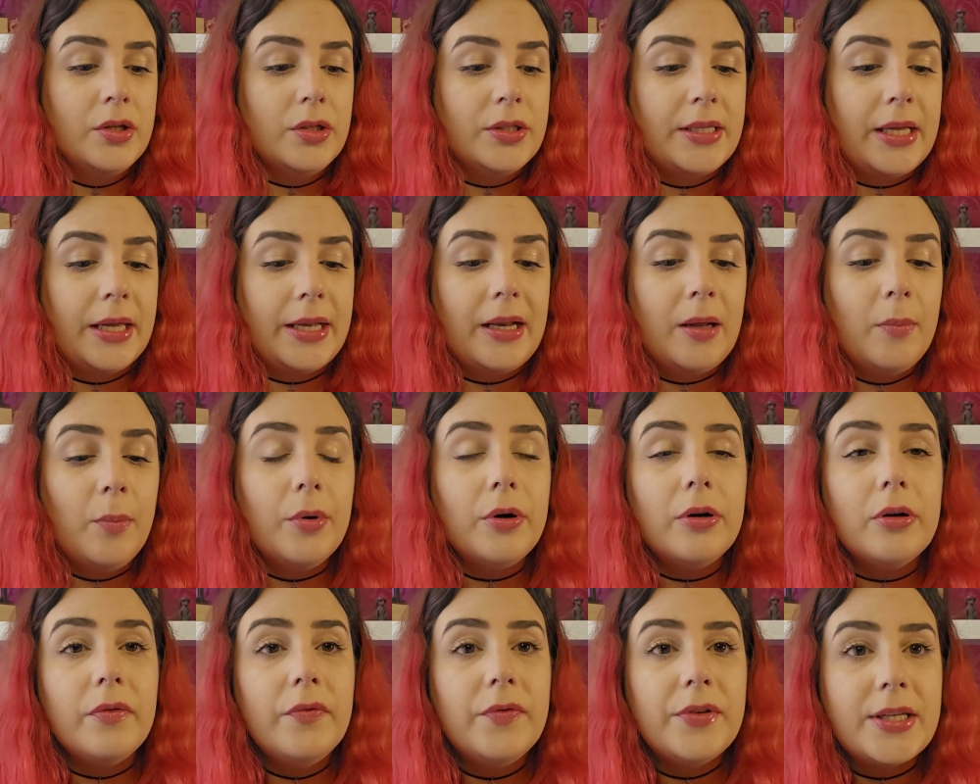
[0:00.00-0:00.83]
The
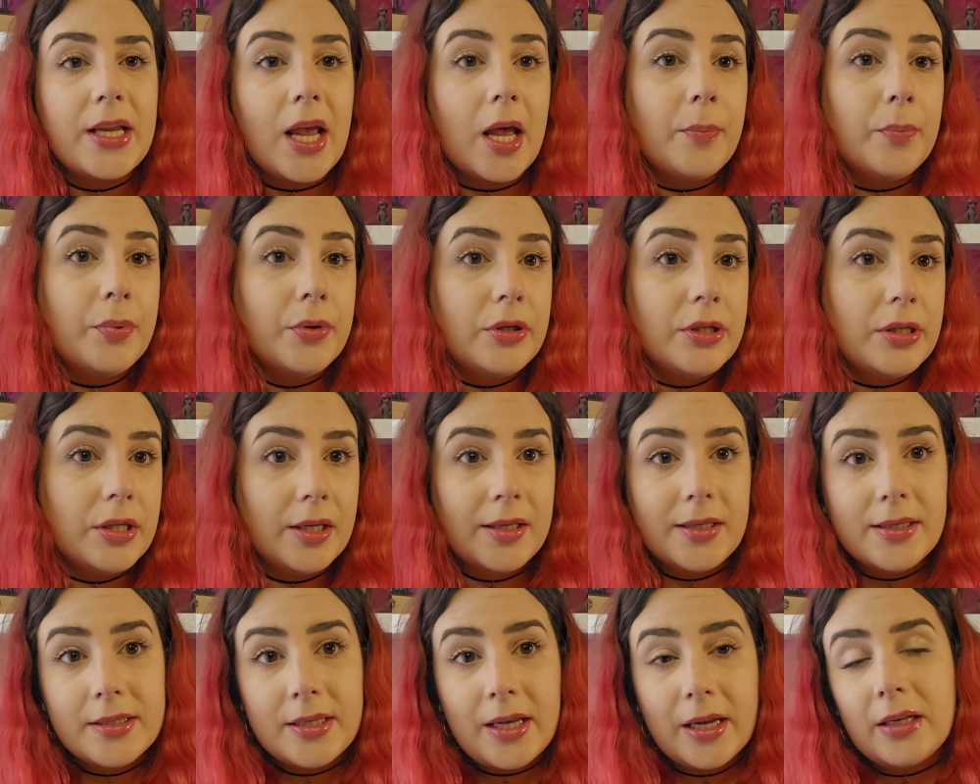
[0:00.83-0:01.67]
number of
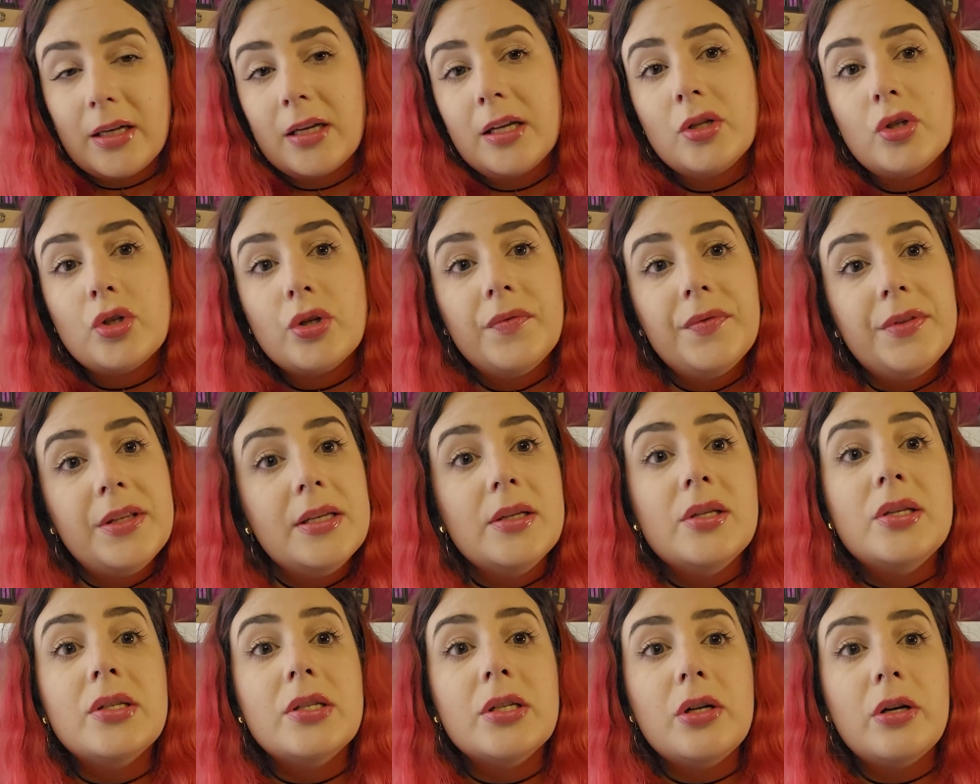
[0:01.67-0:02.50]
deputies that each of
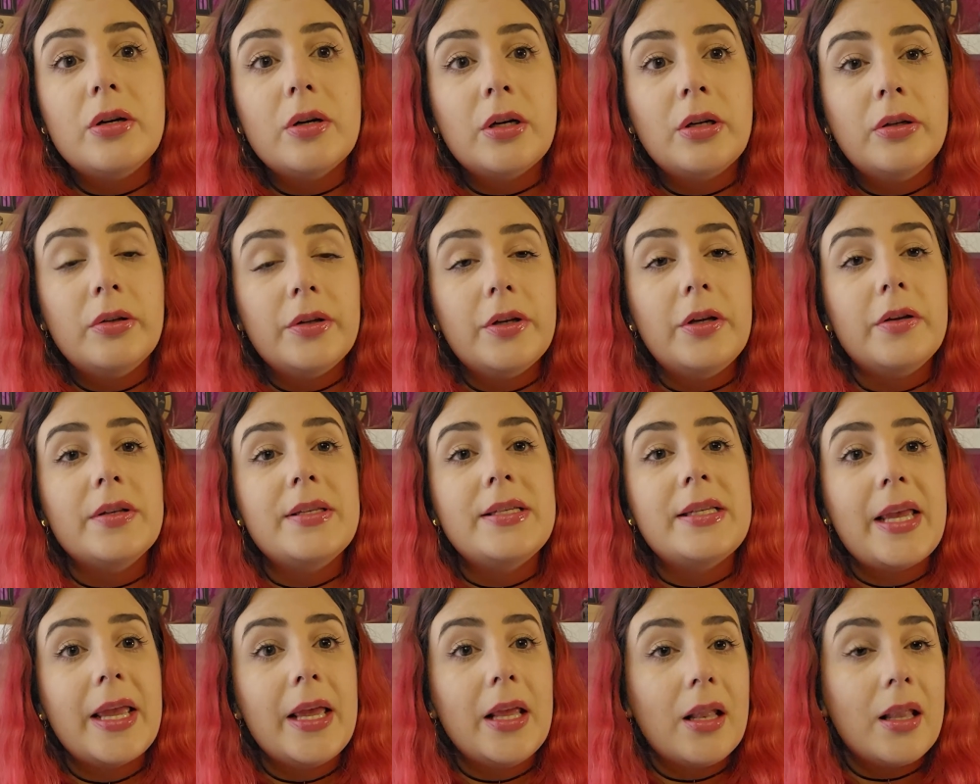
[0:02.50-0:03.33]
these
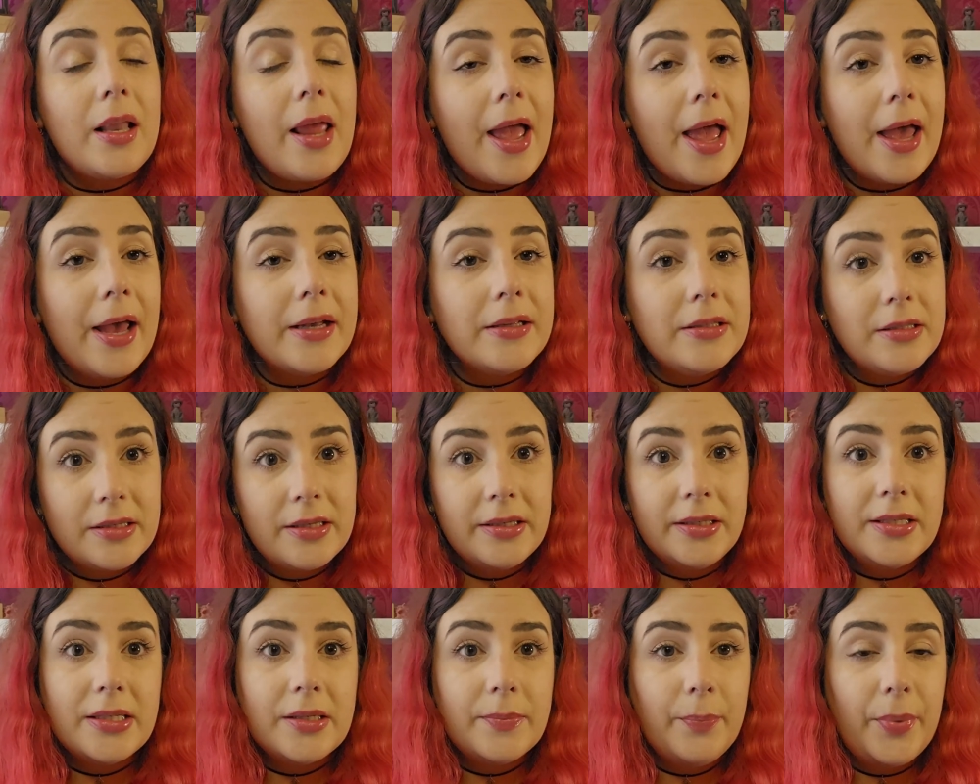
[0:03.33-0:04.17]
circles elects
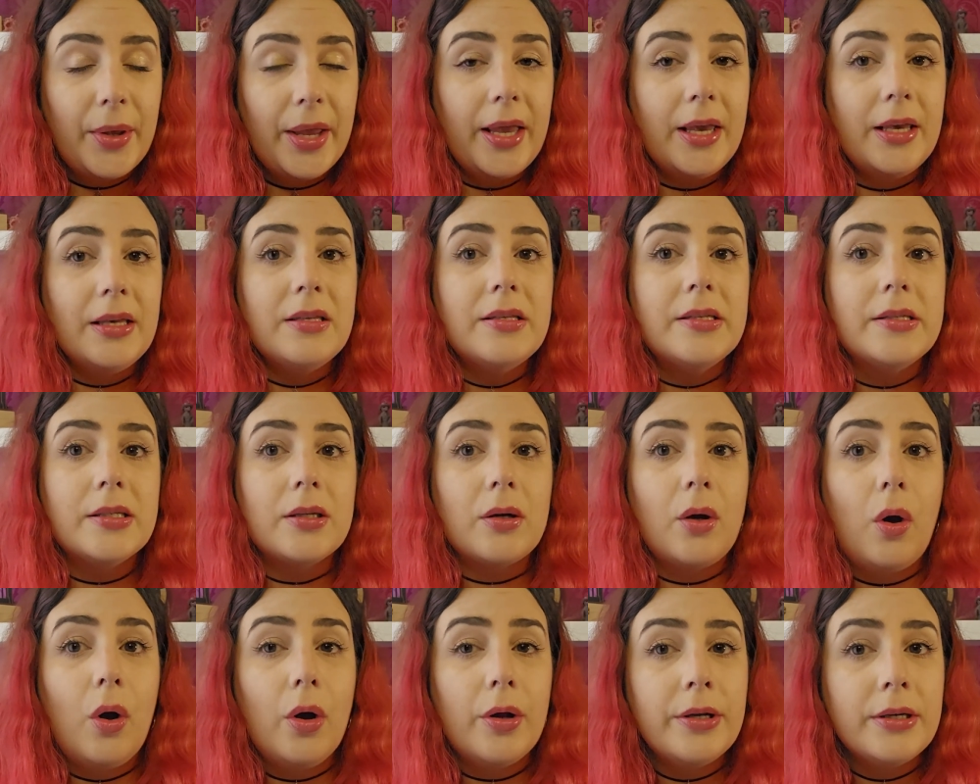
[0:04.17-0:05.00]
is
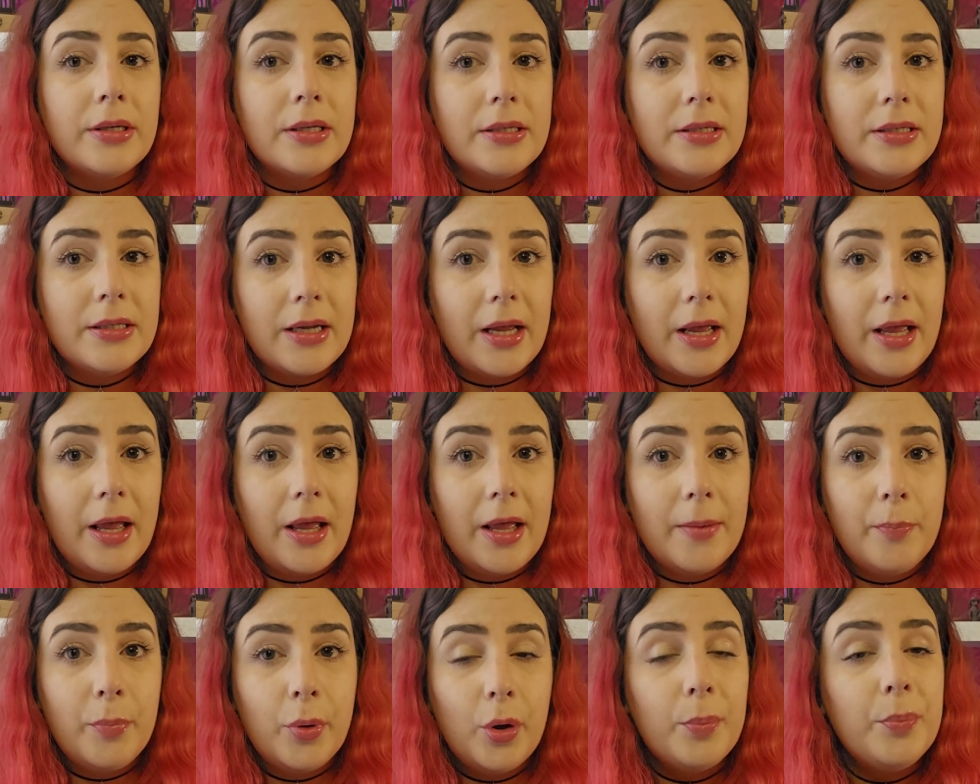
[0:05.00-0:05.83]
based on
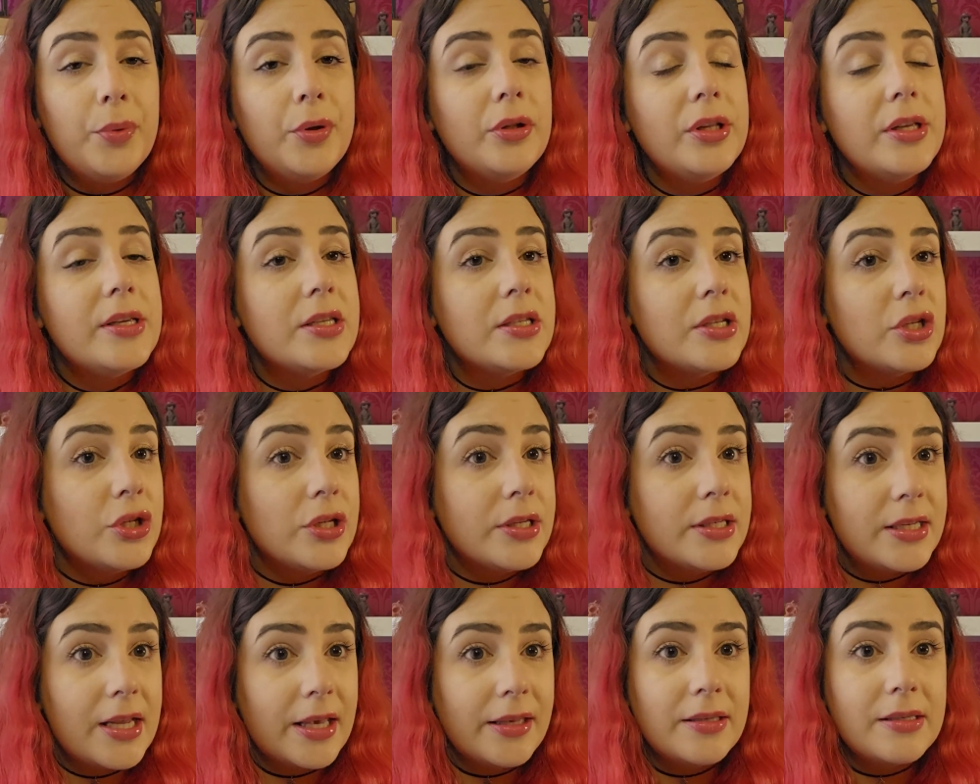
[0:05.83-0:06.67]
the
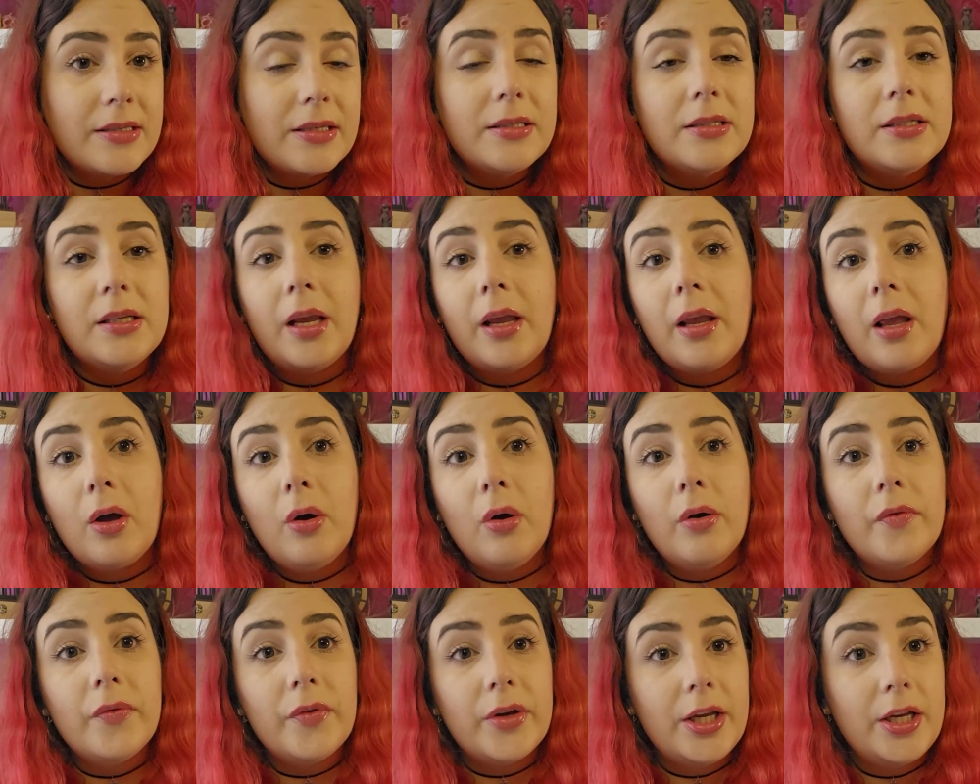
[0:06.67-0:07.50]
population density
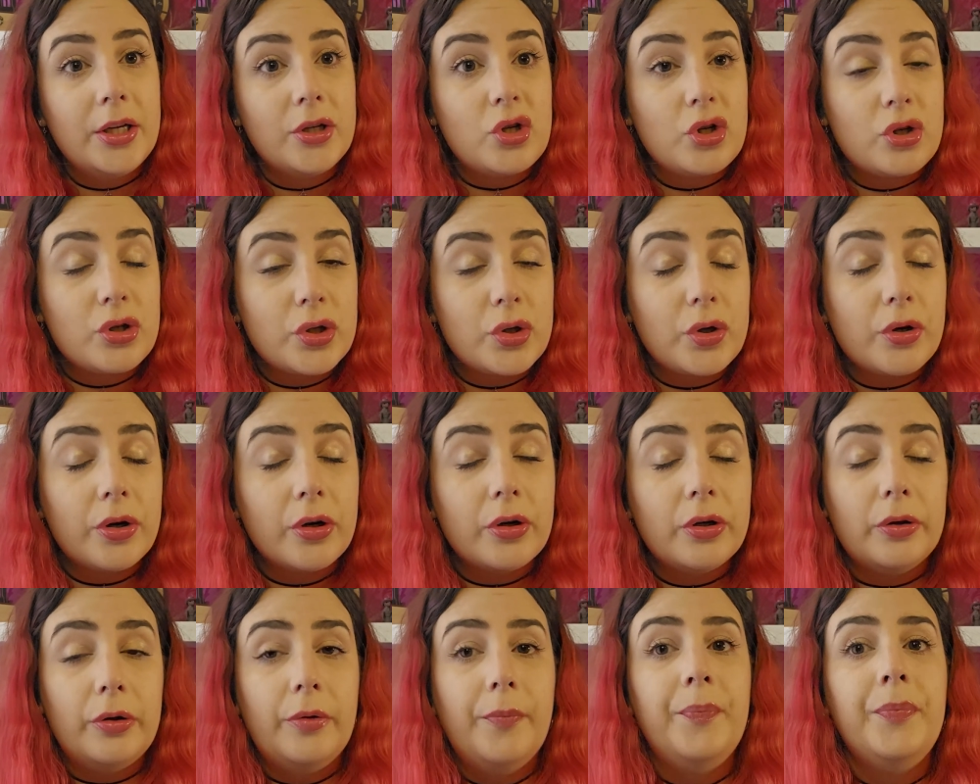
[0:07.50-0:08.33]
of each
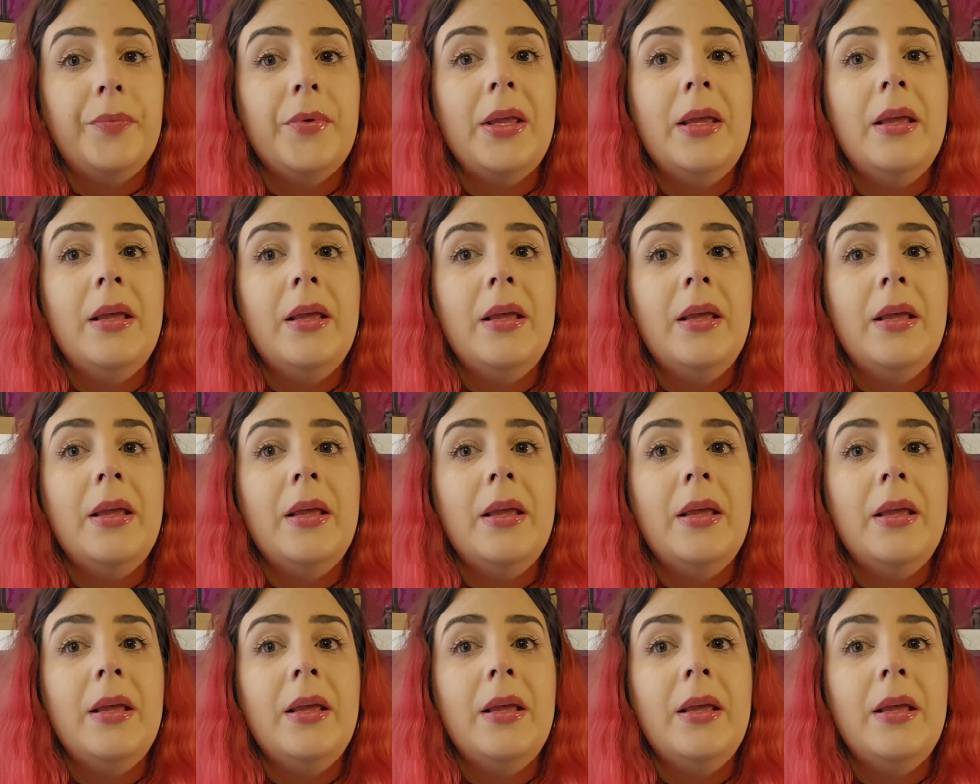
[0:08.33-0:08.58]
circle.